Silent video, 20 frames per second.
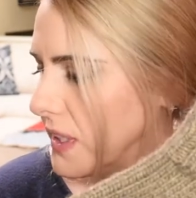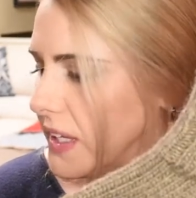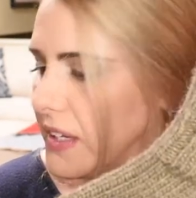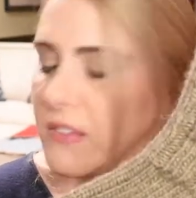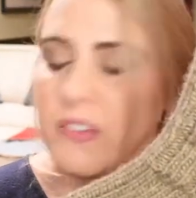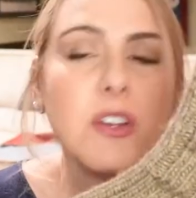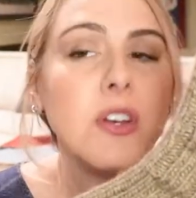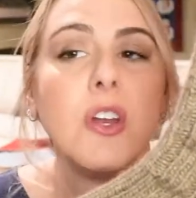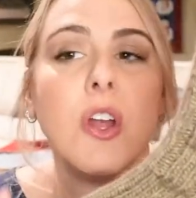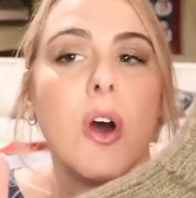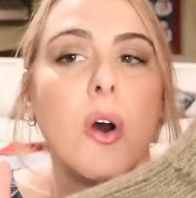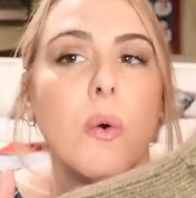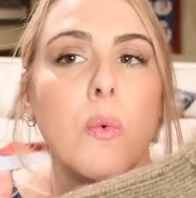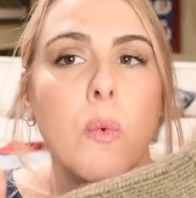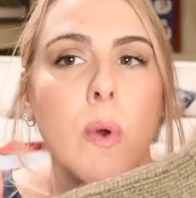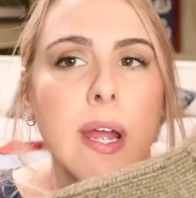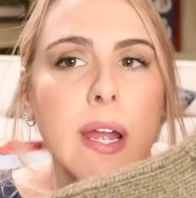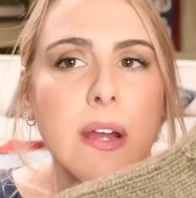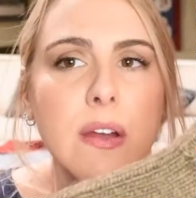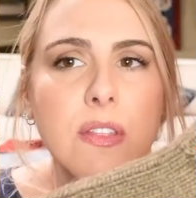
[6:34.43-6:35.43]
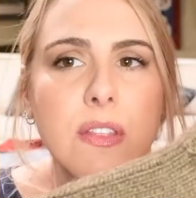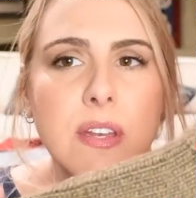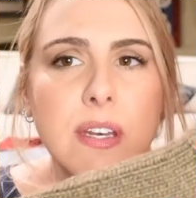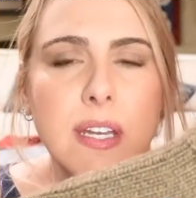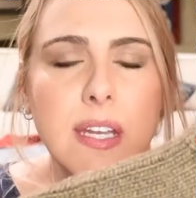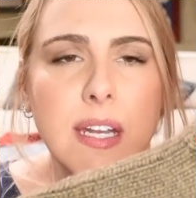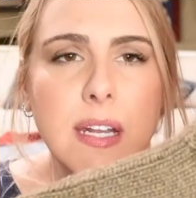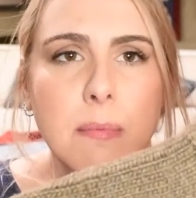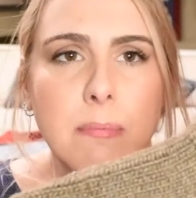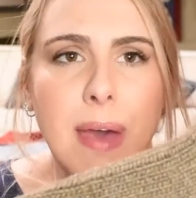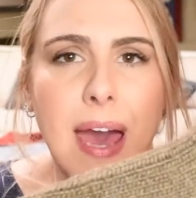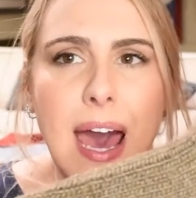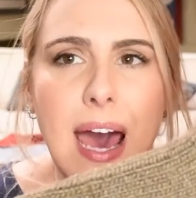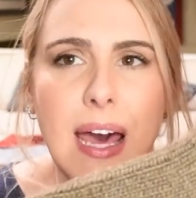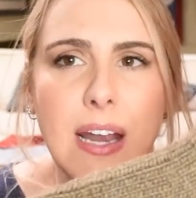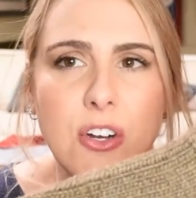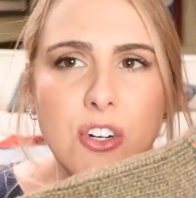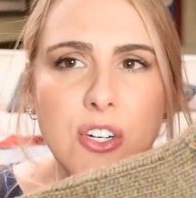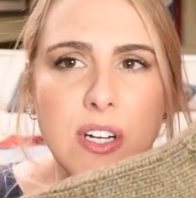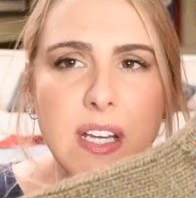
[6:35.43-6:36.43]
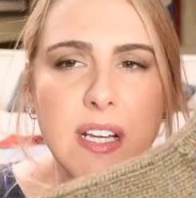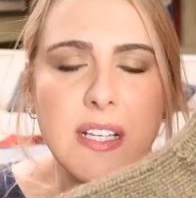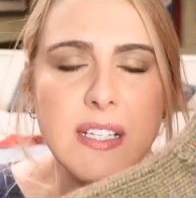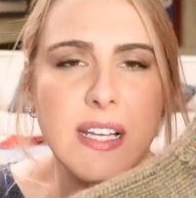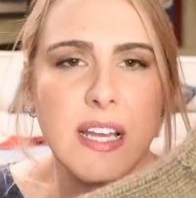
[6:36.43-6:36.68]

even know where the knitting pattern is.